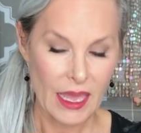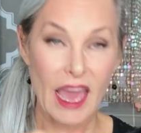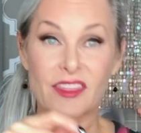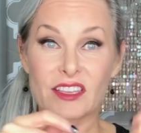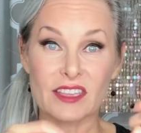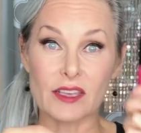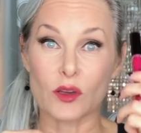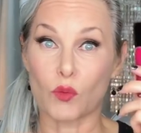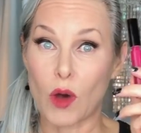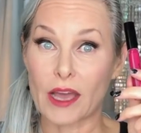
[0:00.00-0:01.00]
And this has
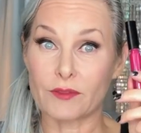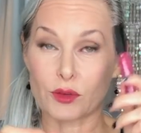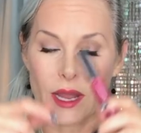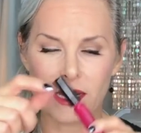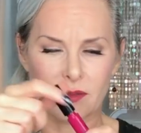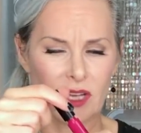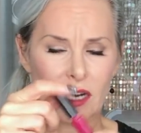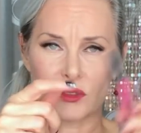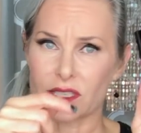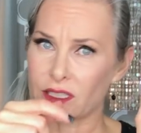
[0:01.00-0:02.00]
a wide variety of
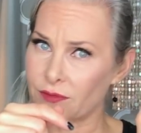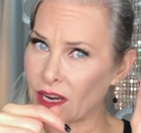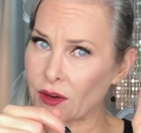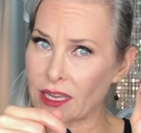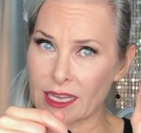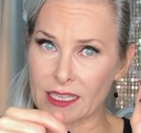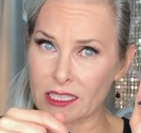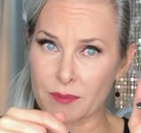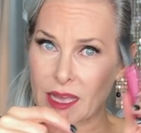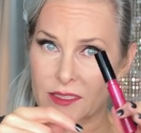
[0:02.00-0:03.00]
colors and it's very
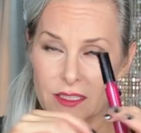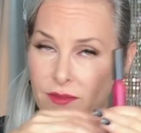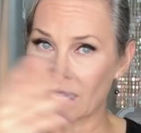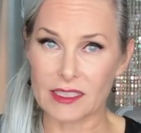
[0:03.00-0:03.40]
inexpensive.